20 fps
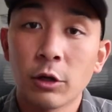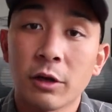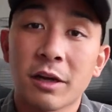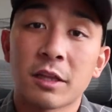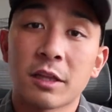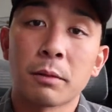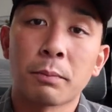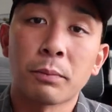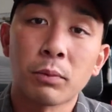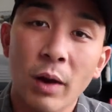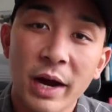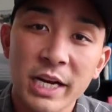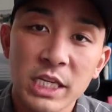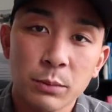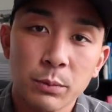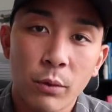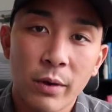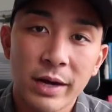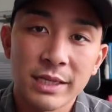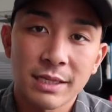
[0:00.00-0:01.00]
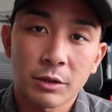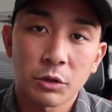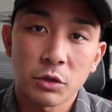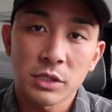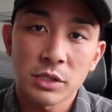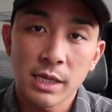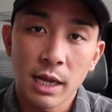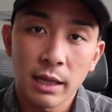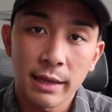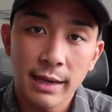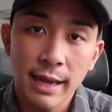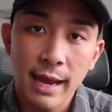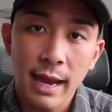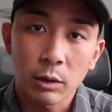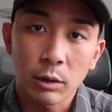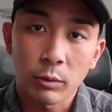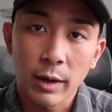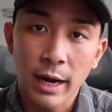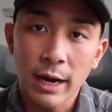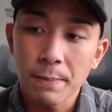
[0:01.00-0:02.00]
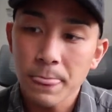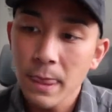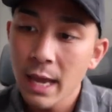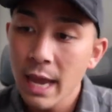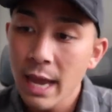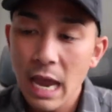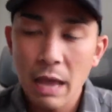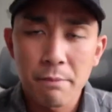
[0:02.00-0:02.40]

look at the price points that they're selling at, right?